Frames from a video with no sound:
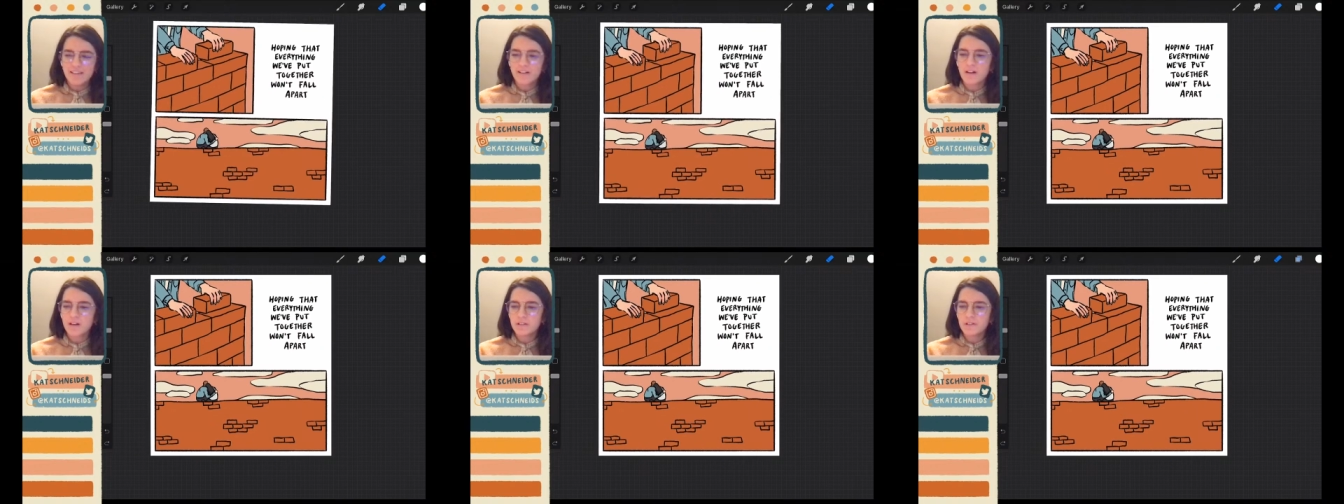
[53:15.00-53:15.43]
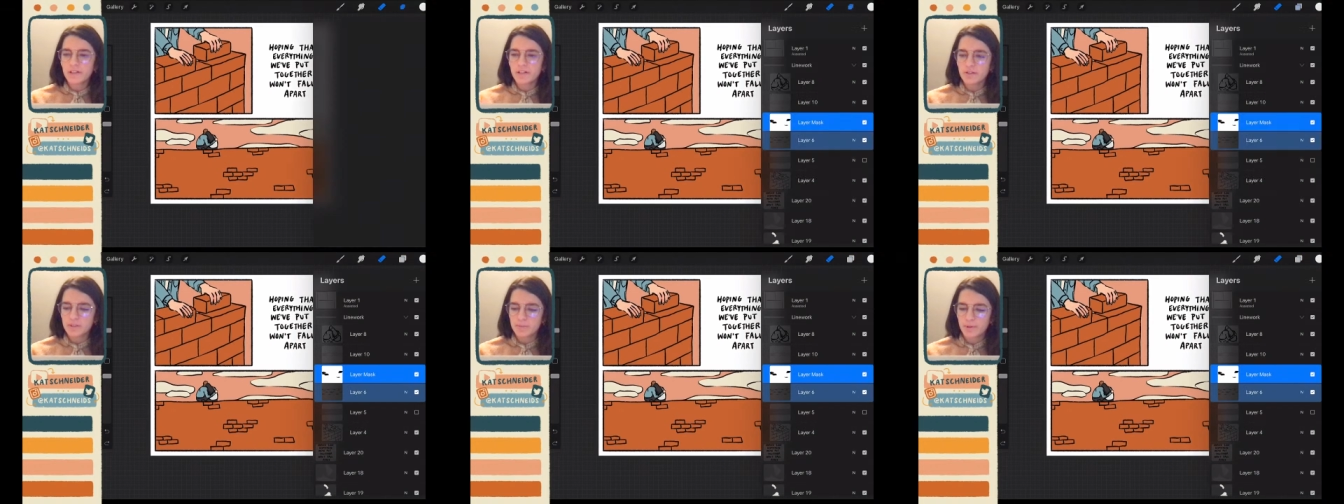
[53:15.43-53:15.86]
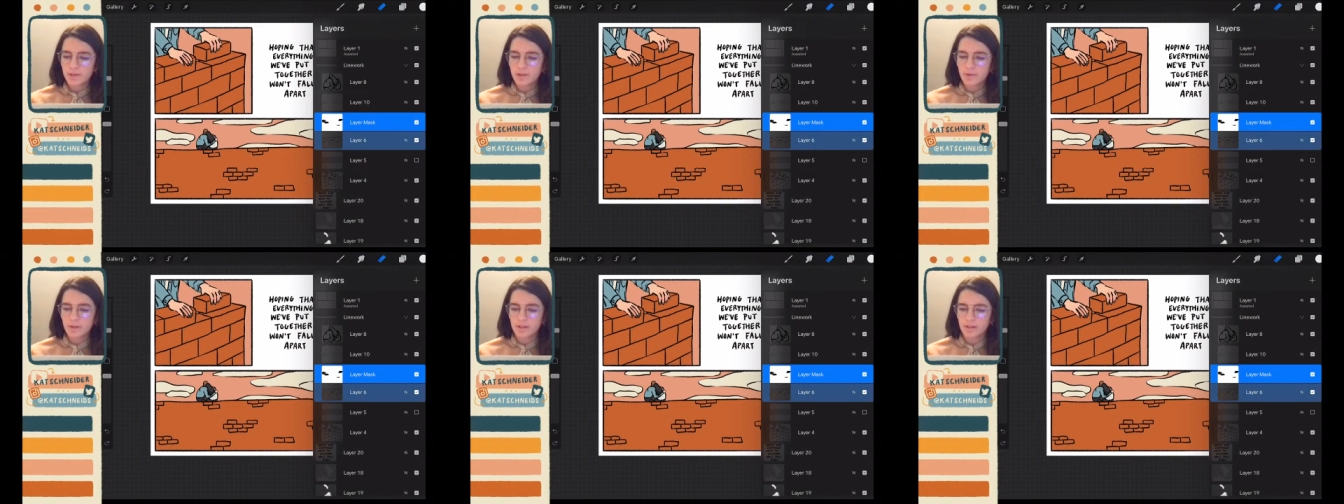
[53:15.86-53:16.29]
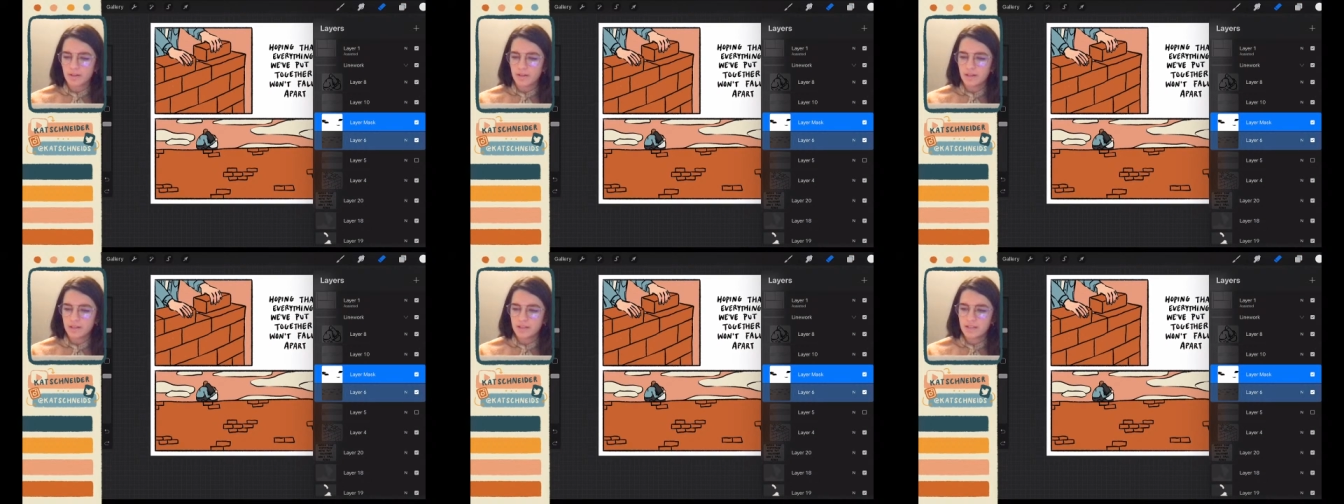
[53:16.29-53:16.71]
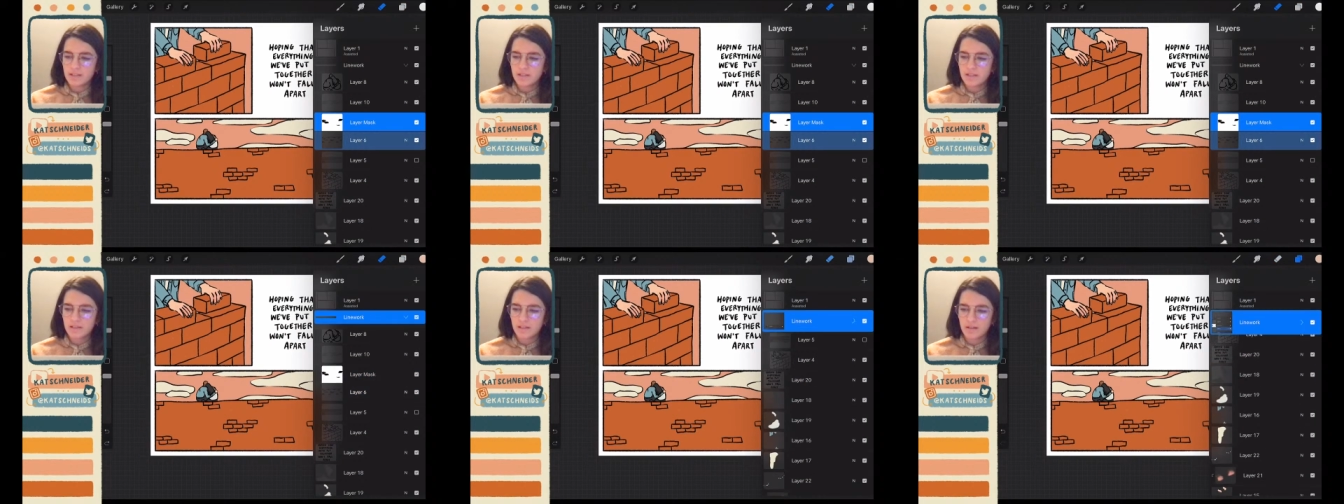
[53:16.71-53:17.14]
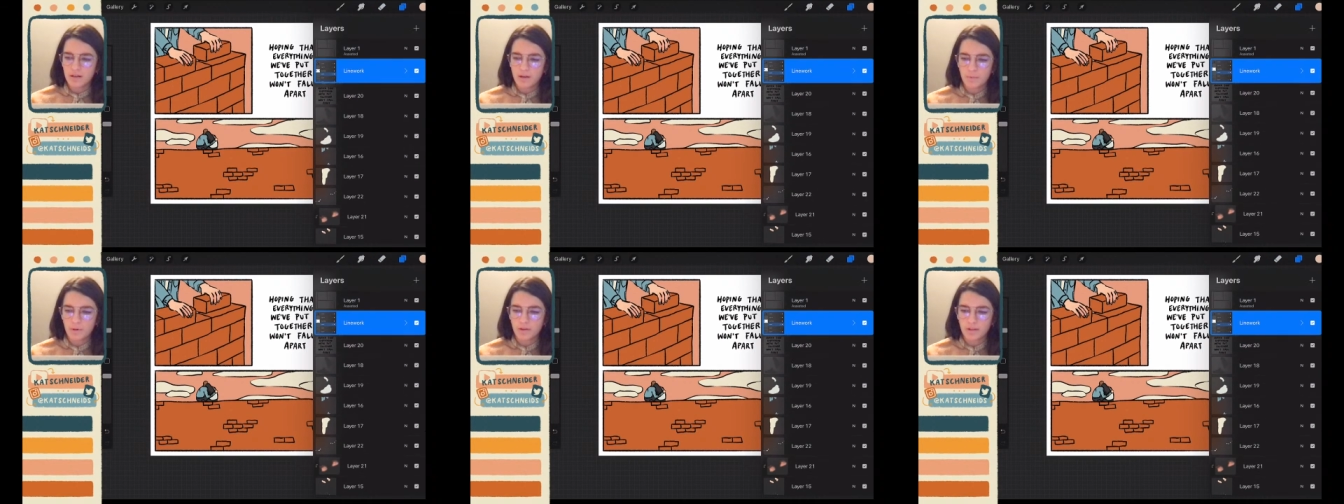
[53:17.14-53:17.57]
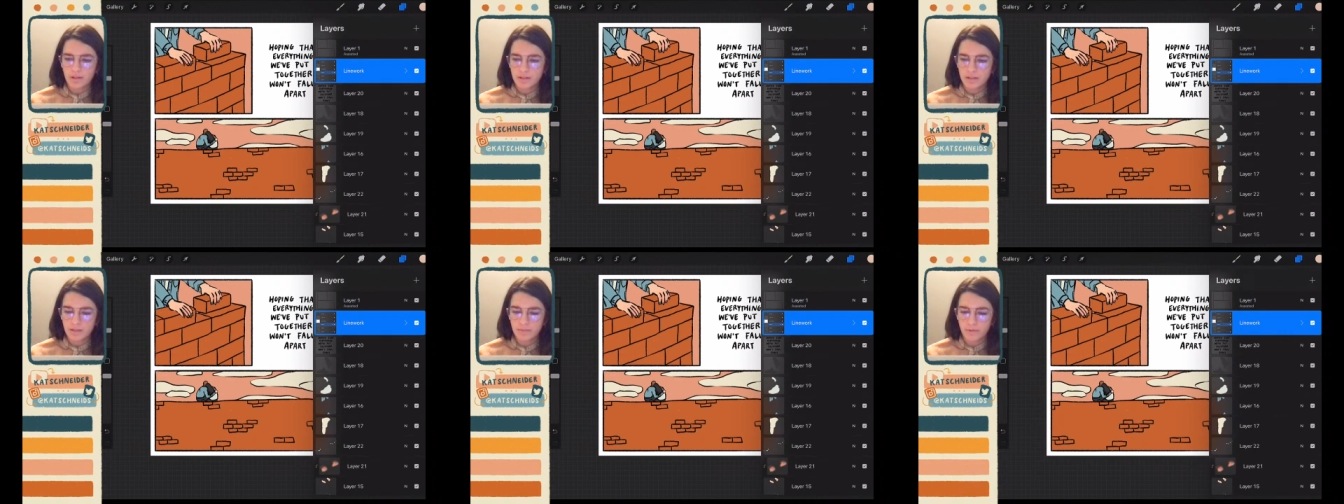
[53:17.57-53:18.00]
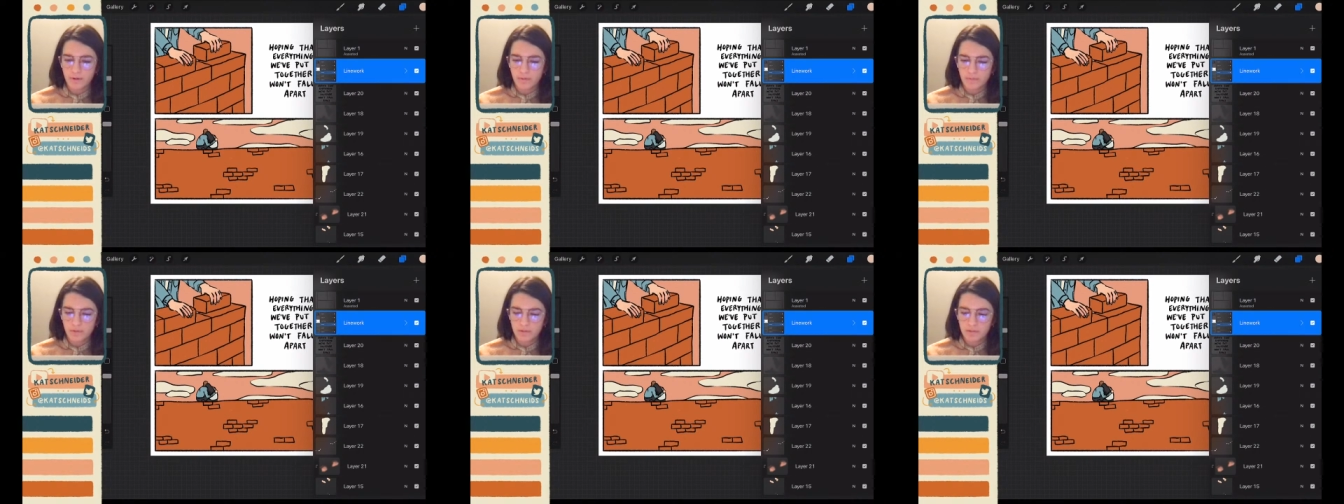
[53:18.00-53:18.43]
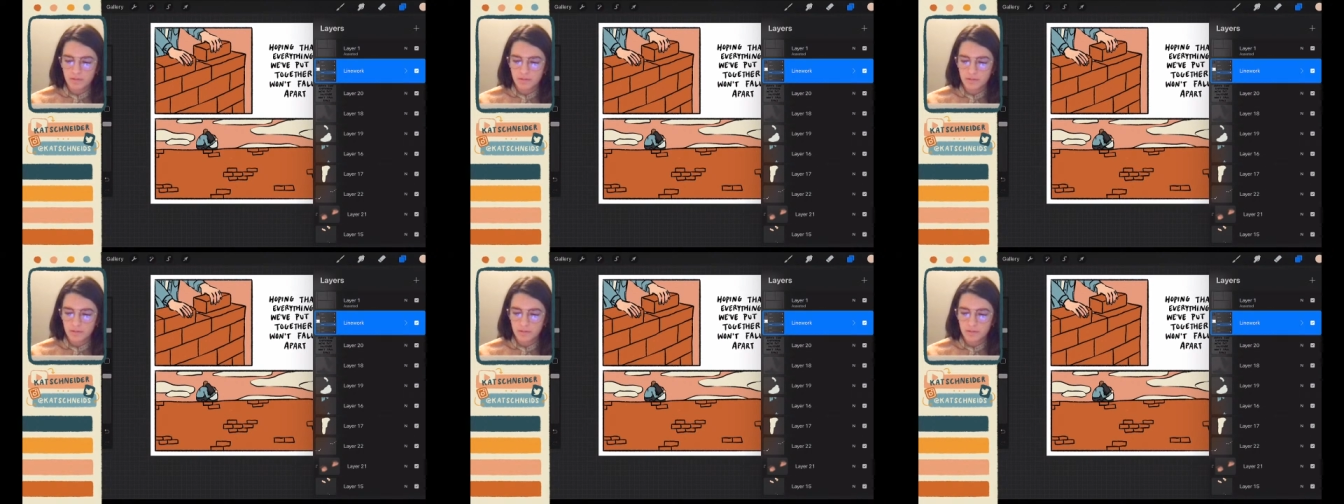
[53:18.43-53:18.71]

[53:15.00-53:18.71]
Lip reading: The coloring goes pretty quickly. It's just the line work that takes forever.